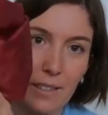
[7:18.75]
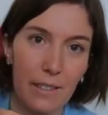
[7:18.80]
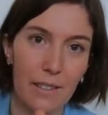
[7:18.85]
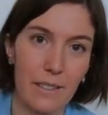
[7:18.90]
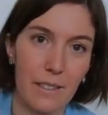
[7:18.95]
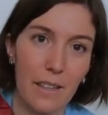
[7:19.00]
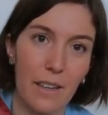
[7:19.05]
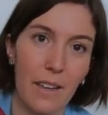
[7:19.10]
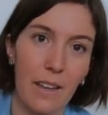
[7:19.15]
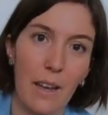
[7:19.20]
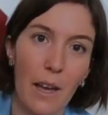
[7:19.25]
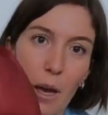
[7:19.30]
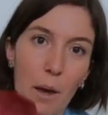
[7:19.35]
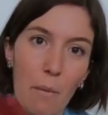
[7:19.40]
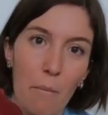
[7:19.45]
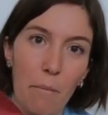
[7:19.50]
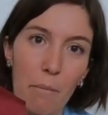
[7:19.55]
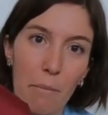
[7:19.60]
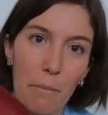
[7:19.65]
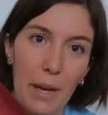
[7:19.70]
It
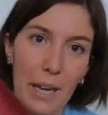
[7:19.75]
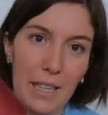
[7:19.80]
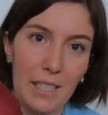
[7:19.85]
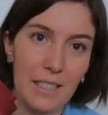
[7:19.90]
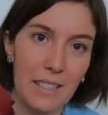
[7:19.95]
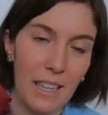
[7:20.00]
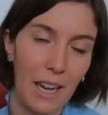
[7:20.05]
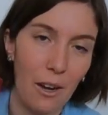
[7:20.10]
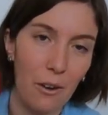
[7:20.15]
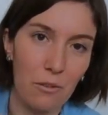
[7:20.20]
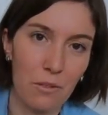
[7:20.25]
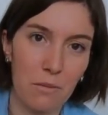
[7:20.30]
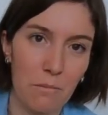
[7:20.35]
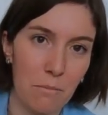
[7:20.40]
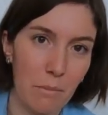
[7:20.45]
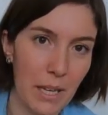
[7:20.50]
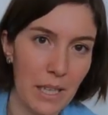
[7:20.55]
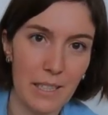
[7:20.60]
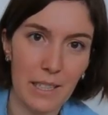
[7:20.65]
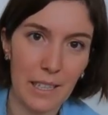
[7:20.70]
packs down
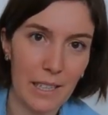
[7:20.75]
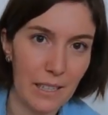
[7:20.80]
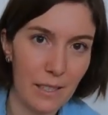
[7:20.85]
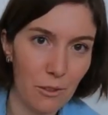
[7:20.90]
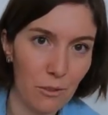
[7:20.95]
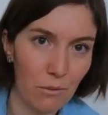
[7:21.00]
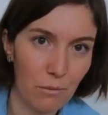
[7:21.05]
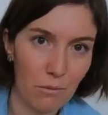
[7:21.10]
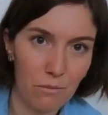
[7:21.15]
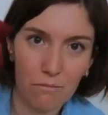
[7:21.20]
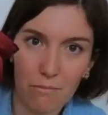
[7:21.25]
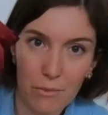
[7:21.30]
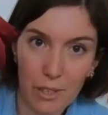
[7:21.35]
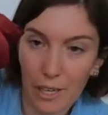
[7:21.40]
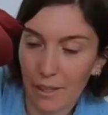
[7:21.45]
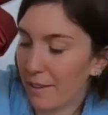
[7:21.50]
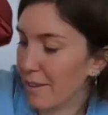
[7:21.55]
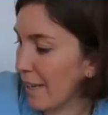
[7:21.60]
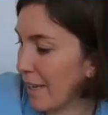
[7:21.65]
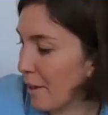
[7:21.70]
basically to
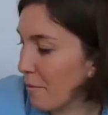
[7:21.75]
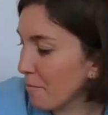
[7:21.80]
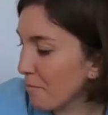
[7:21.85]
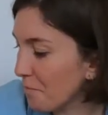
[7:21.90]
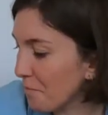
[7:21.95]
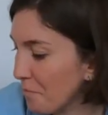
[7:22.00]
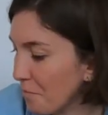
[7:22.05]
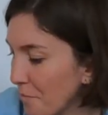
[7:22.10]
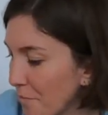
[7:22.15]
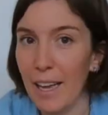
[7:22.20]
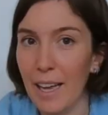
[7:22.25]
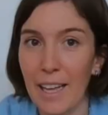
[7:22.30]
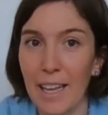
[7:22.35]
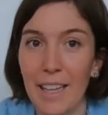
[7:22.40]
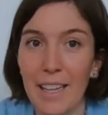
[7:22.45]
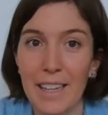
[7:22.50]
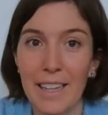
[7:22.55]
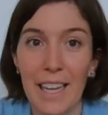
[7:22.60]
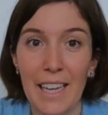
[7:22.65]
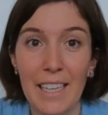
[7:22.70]
nothing.
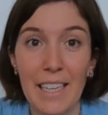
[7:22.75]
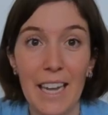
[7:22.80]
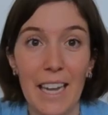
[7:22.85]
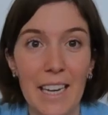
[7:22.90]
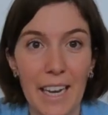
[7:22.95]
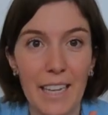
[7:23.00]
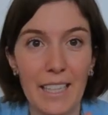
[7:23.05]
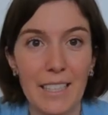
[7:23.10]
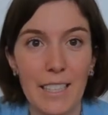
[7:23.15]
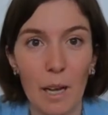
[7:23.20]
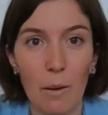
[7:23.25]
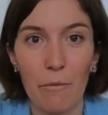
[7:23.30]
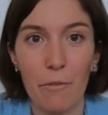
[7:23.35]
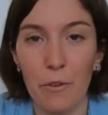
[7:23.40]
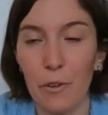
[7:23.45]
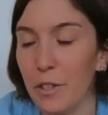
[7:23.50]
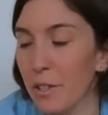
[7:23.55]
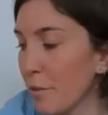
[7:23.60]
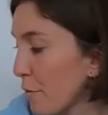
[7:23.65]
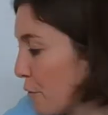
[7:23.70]
Then next up
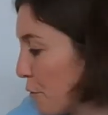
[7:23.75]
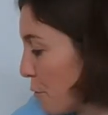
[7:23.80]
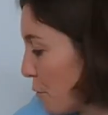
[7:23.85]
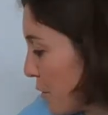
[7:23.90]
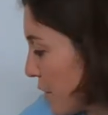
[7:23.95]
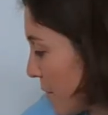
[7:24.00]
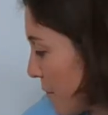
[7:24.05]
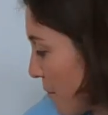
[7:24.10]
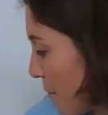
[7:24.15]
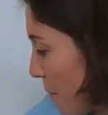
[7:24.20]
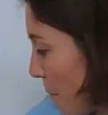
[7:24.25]
for the food.